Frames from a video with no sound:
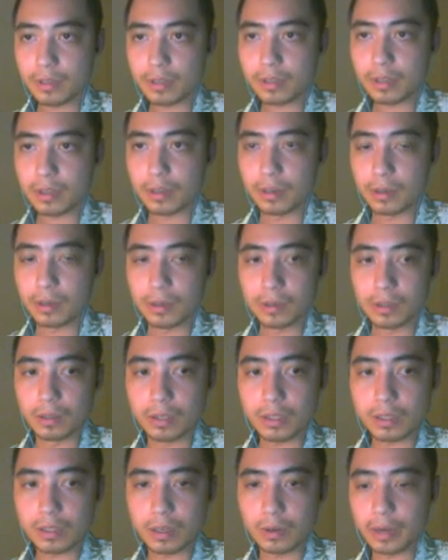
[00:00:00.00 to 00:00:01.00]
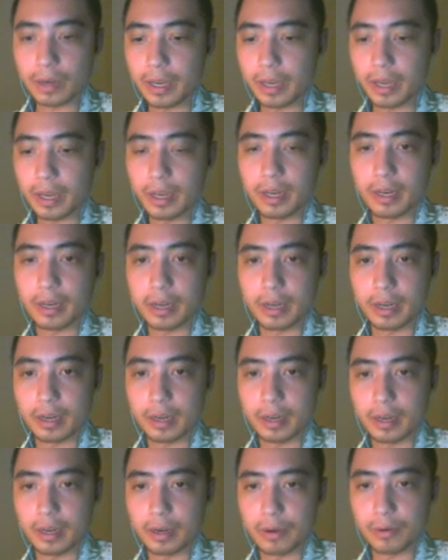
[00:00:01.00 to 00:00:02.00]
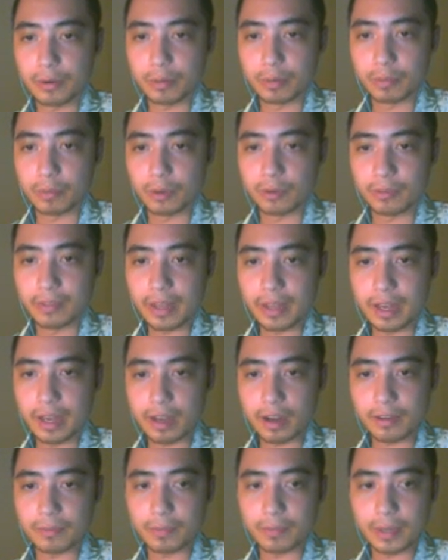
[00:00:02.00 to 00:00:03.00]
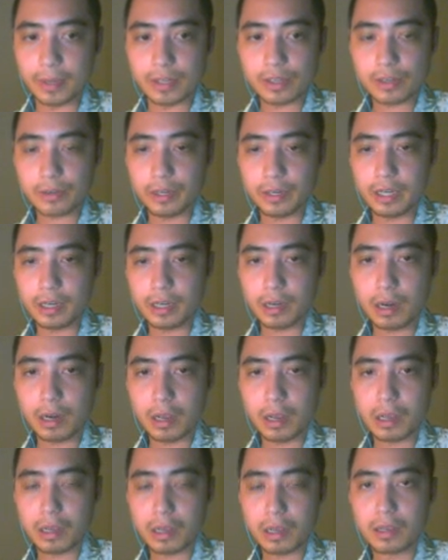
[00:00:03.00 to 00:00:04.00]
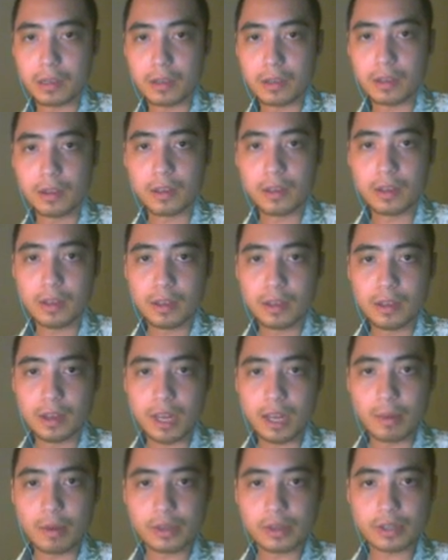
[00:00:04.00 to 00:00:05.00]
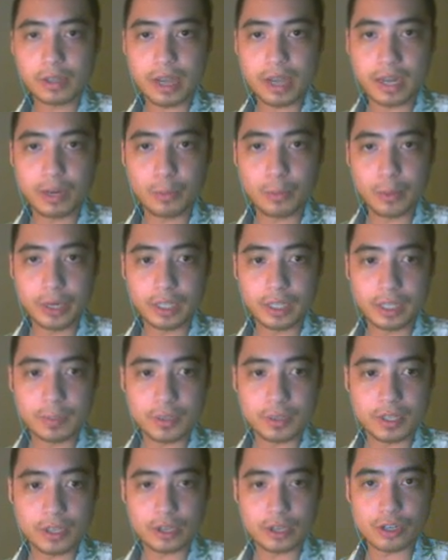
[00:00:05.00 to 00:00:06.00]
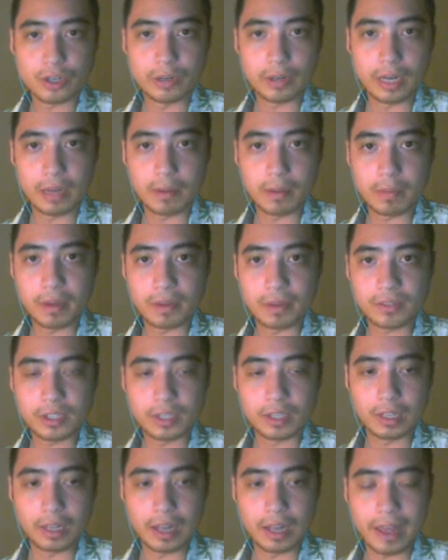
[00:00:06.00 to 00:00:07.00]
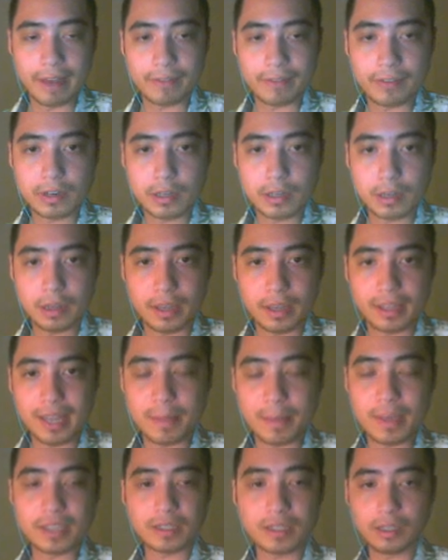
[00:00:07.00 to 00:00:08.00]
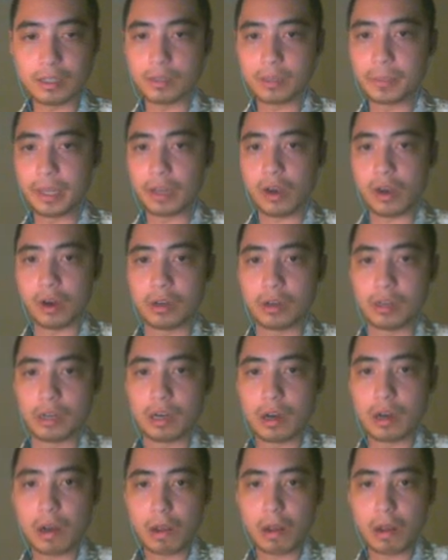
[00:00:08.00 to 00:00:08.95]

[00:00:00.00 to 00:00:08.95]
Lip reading: So let's go ahead and remove that off my screen. I'm also kind of weirdly positioned right now. I'm off to the left, and that makes it a little bit harder.